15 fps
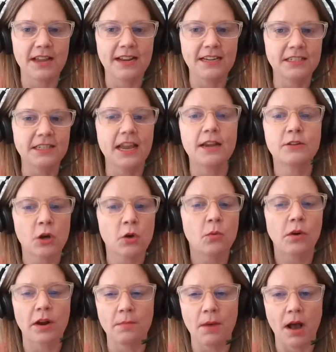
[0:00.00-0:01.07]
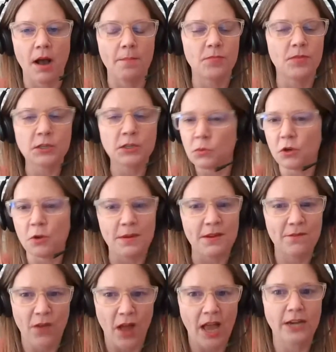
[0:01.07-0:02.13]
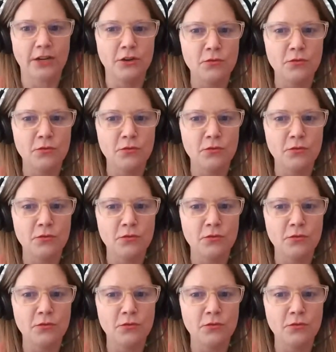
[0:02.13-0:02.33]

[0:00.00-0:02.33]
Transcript: And he's like, Don't worry, mom, this one will be fine.